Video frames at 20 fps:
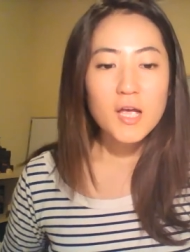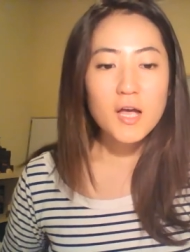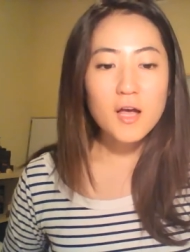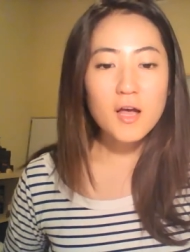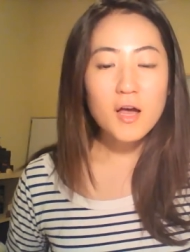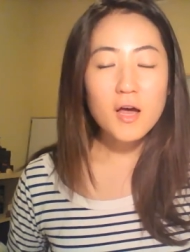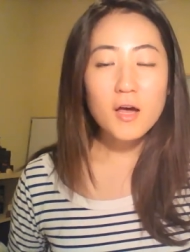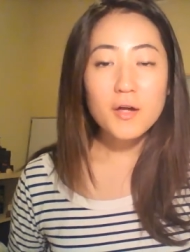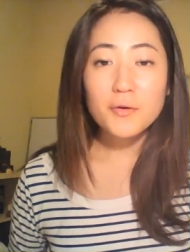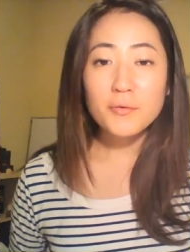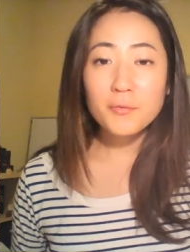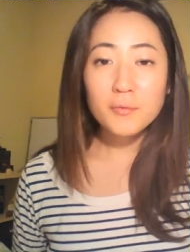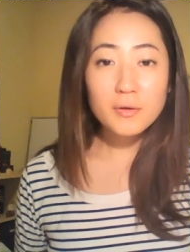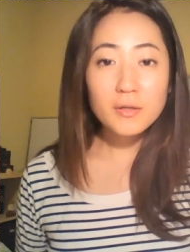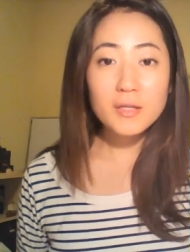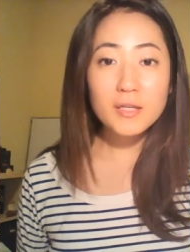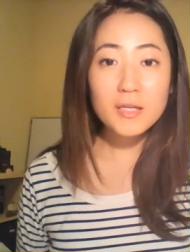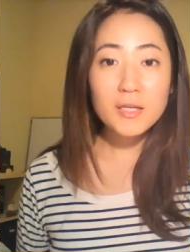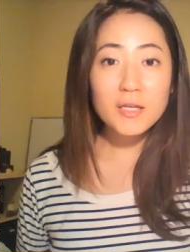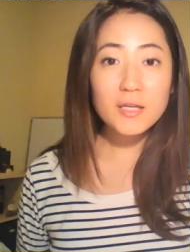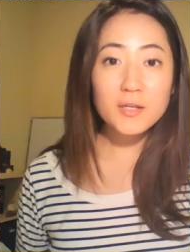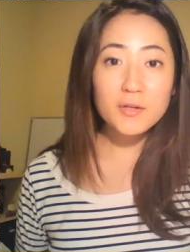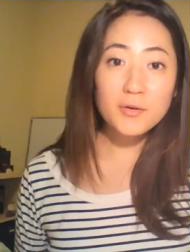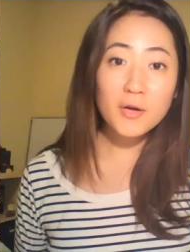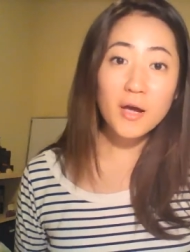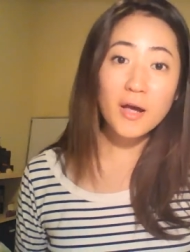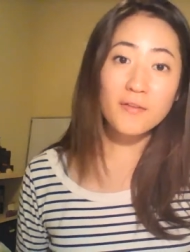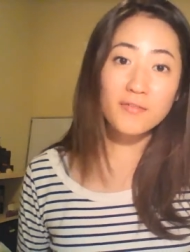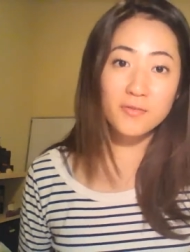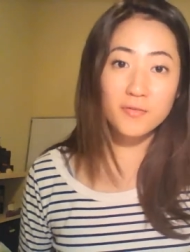You
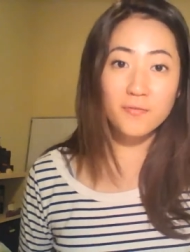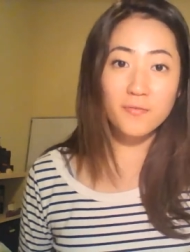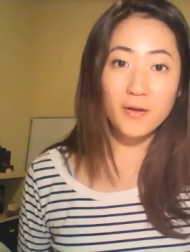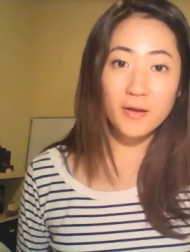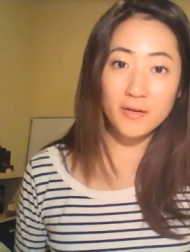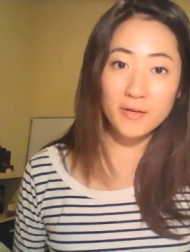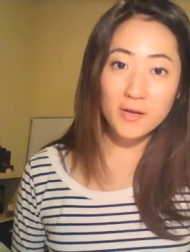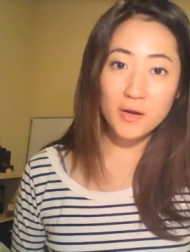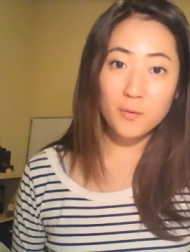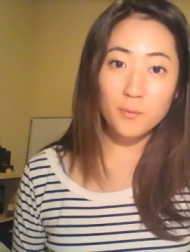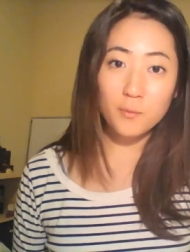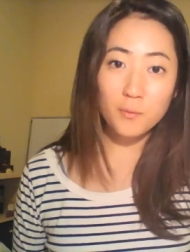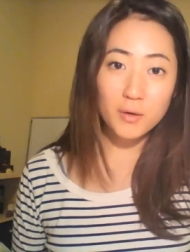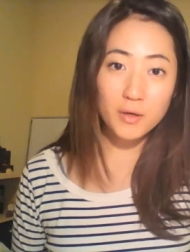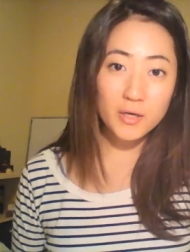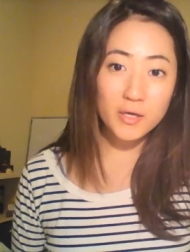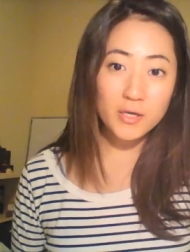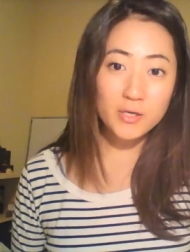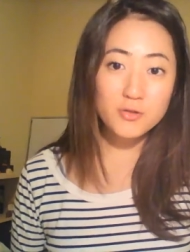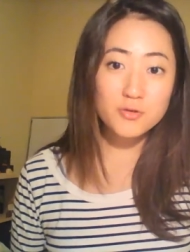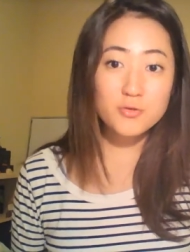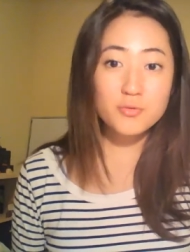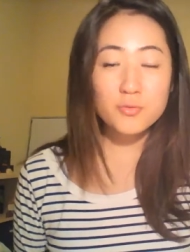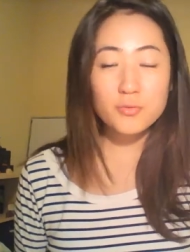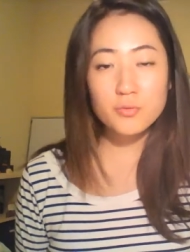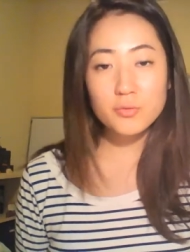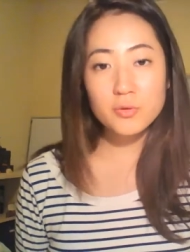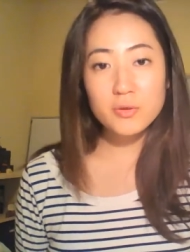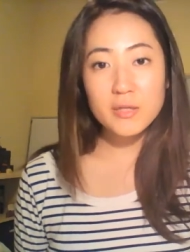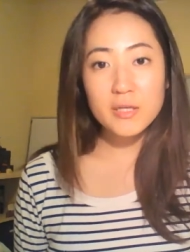have to find out what
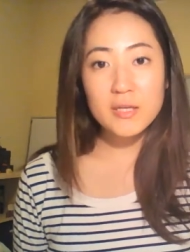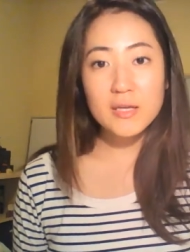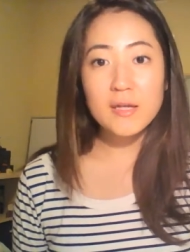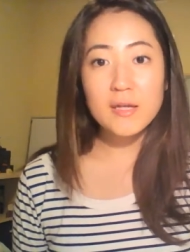truly